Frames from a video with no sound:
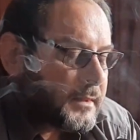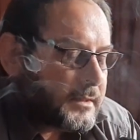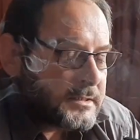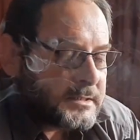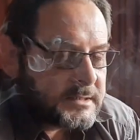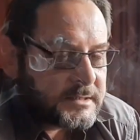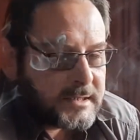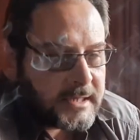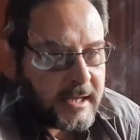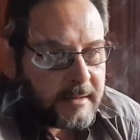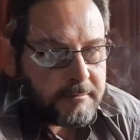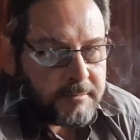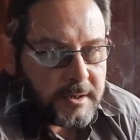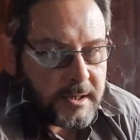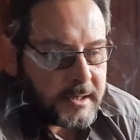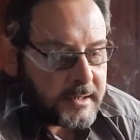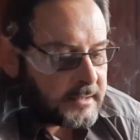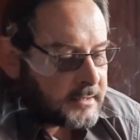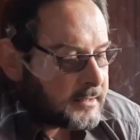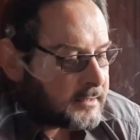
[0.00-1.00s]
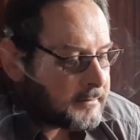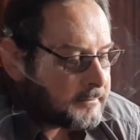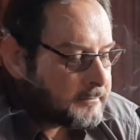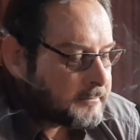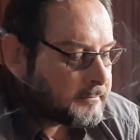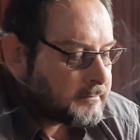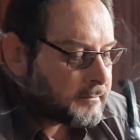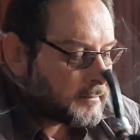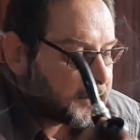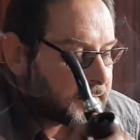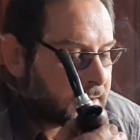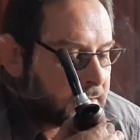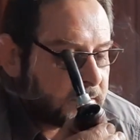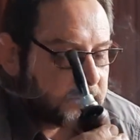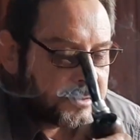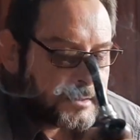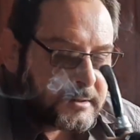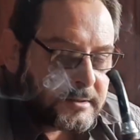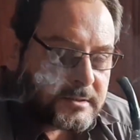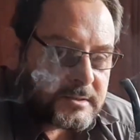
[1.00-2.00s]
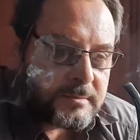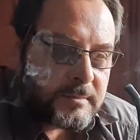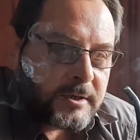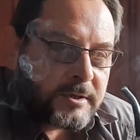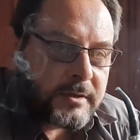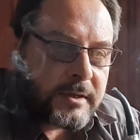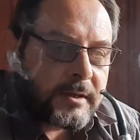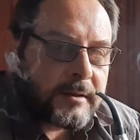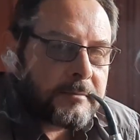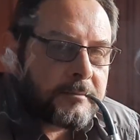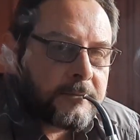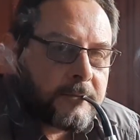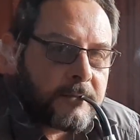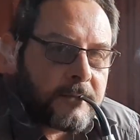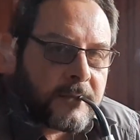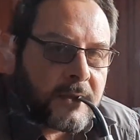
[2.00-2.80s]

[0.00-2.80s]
Just dab lightly and continue smoking.